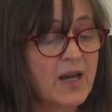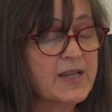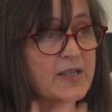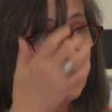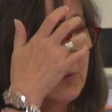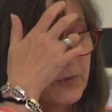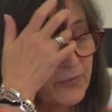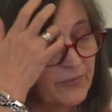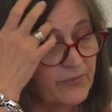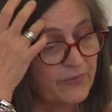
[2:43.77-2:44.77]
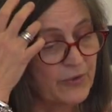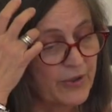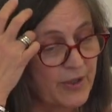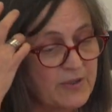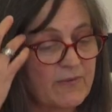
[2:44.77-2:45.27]
So for
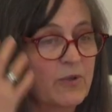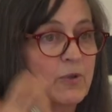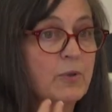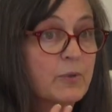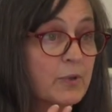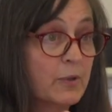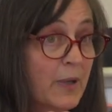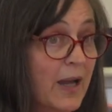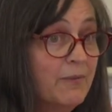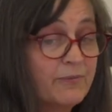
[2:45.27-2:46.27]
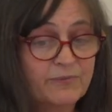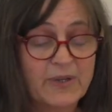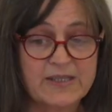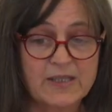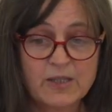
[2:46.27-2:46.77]
those of you who have
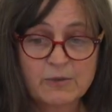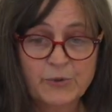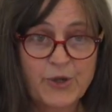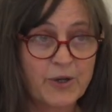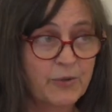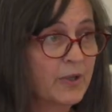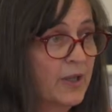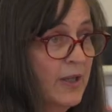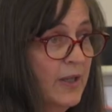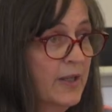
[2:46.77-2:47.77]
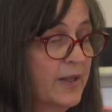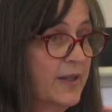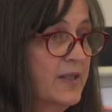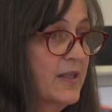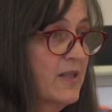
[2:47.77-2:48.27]
read it, you'll know
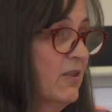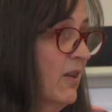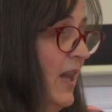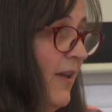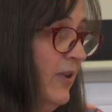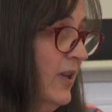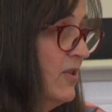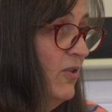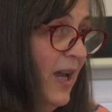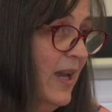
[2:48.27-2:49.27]
that it's not clever, it's not